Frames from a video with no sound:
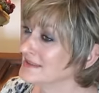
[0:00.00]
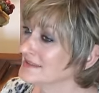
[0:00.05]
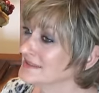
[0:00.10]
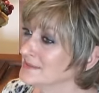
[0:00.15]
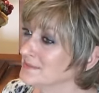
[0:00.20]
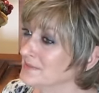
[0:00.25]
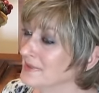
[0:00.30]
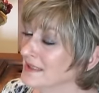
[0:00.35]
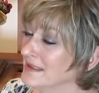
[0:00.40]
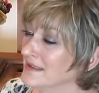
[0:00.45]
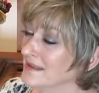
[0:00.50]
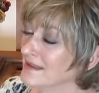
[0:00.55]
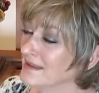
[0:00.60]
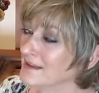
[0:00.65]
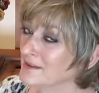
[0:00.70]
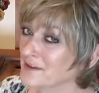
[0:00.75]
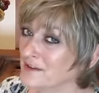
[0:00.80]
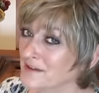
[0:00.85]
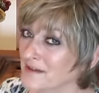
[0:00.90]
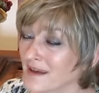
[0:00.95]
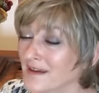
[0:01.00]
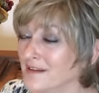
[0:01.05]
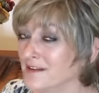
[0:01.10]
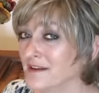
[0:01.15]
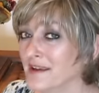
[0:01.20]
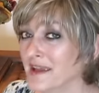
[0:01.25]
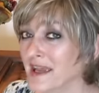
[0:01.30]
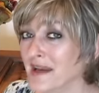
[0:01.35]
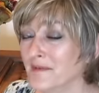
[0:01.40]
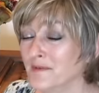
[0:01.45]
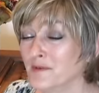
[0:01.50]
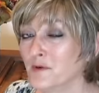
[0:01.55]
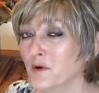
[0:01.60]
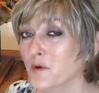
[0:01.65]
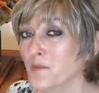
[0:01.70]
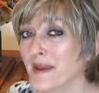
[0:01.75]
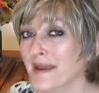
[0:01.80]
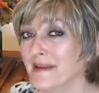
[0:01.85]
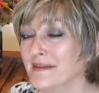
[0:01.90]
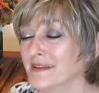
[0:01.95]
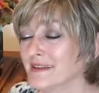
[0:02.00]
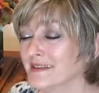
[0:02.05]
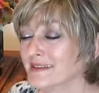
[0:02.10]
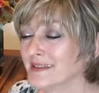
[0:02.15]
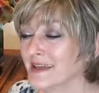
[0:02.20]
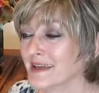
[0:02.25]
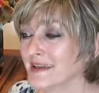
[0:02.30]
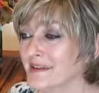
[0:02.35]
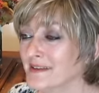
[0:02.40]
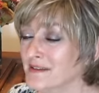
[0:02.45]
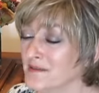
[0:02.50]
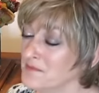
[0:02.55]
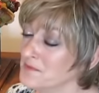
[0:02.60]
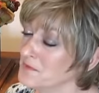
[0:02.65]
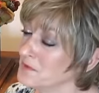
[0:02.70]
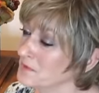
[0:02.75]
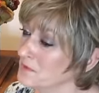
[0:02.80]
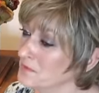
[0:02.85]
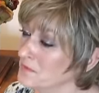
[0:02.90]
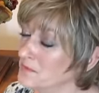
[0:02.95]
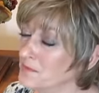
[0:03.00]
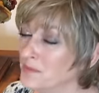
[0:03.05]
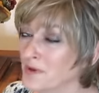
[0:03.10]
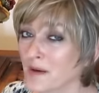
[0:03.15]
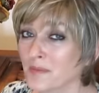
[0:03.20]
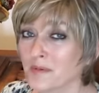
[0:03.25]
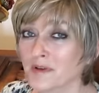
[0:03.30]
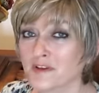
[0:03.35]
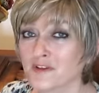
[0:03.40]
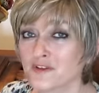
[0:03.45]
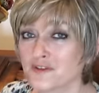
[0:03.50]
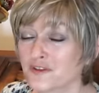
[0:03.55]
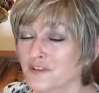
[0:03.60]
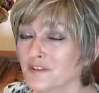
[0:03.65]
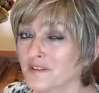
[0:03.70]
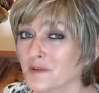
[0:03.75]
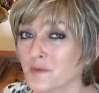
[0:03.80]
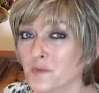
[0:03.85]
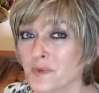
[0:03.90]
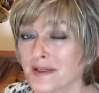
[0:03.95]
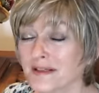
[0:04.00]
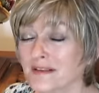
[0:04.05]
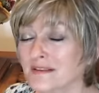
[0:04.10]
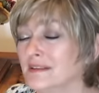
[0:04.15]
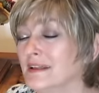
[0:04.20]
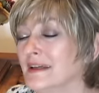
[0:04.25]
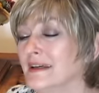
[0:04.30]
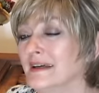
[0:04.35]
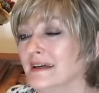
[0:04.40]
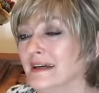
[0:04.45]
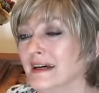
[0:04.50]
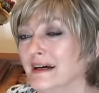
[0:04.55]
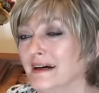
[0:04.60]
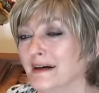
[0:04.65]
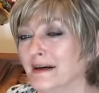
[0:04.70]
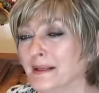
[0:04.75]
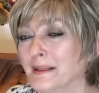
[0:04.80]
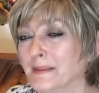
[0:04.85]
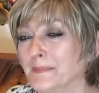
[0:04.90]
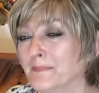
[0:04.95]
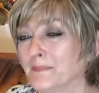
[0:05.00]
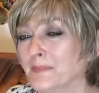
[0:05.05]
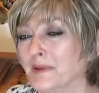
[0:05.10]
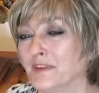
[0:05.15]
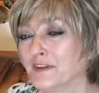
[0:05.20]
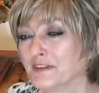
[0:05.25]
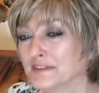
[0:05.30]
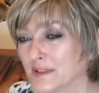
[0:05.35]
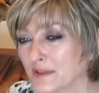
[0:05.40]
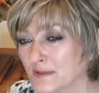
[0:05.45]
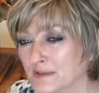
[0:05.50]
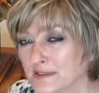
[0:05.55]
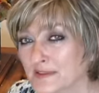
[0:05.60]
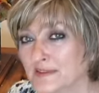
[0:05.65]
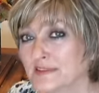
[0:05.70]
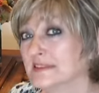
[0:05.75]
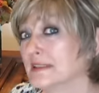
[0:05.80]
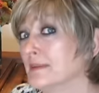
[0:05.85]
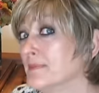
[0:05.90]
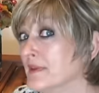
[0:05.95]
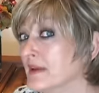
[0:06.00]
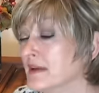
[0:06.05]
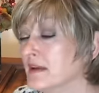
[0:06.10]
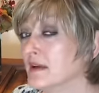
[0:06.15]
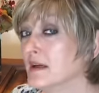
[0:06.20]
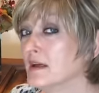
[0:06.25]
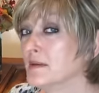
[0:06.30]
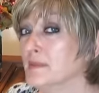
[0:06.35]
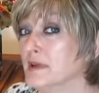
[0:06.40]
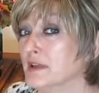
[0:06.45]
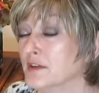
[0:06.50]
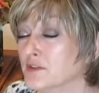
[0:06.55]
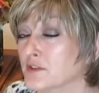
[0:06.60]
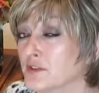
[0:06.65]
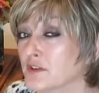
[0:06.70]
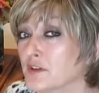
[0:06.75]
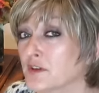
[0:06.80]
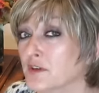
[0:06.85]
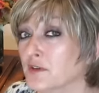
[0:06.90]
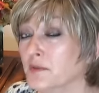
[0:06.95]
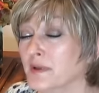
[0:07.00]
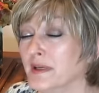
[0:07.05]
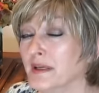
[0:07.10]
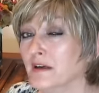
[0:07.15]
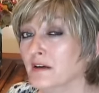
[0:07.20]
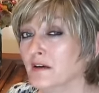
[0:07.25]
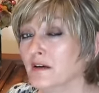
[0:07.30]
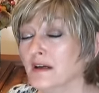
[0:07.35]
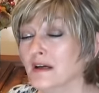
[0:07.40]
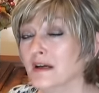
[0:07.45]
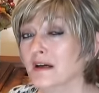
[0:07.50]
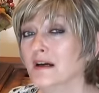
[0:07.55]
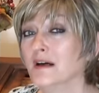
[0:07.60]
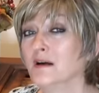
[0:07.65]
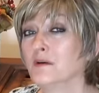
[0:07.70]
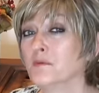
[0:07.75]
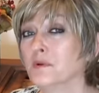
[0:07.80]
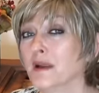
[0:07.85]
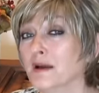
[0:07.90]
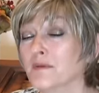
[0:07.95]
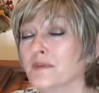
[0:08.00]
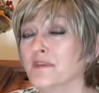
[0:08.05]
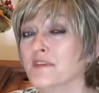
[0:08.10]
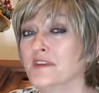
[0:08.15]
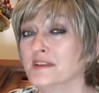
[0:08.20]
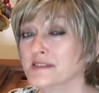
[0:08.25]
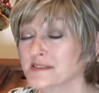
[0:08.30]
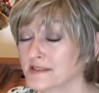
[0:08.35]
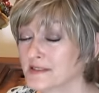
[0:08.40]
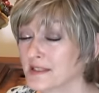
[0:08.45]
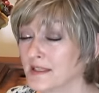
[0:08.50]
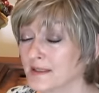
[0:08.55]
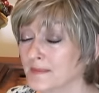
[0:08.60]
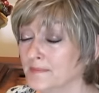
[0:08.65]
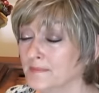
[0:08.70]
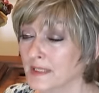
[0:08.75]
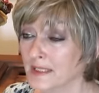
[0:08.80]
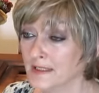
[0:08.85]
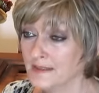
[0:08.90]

doesn't mean that you're not going to have a romantic day. You probably surely will. But there's also something coming to you here around this time